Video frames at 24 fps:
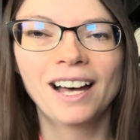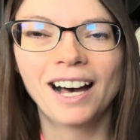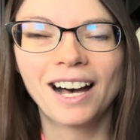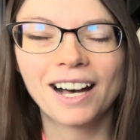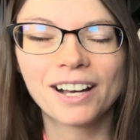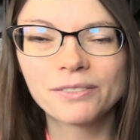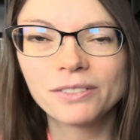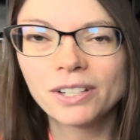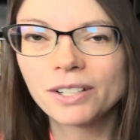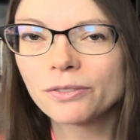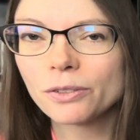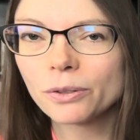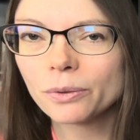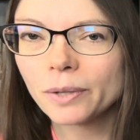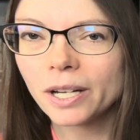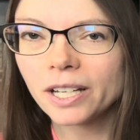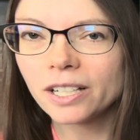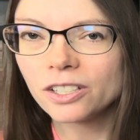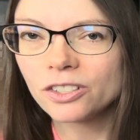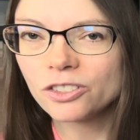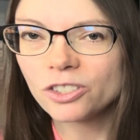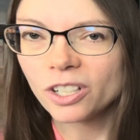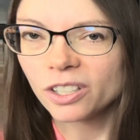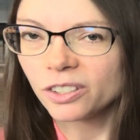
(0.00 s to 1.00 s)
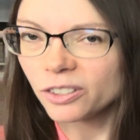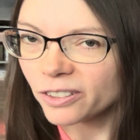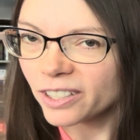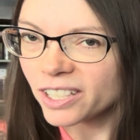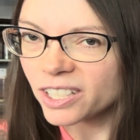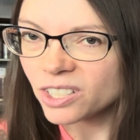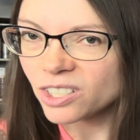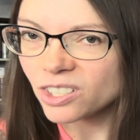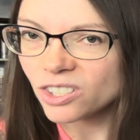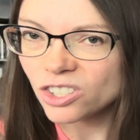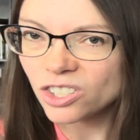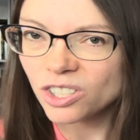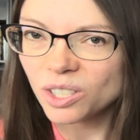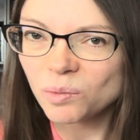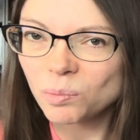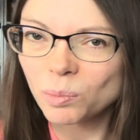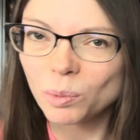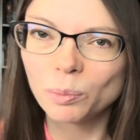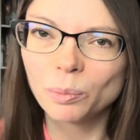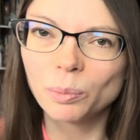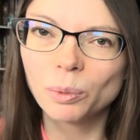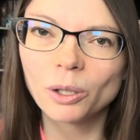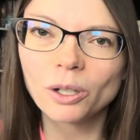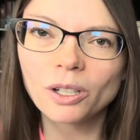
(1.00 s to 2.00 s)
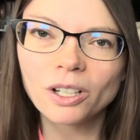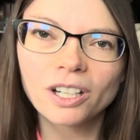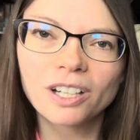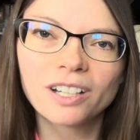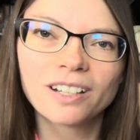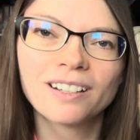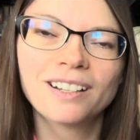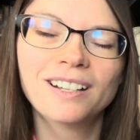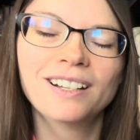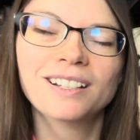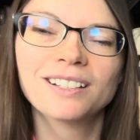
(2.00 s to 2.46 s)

I've never read a Generation Ship book,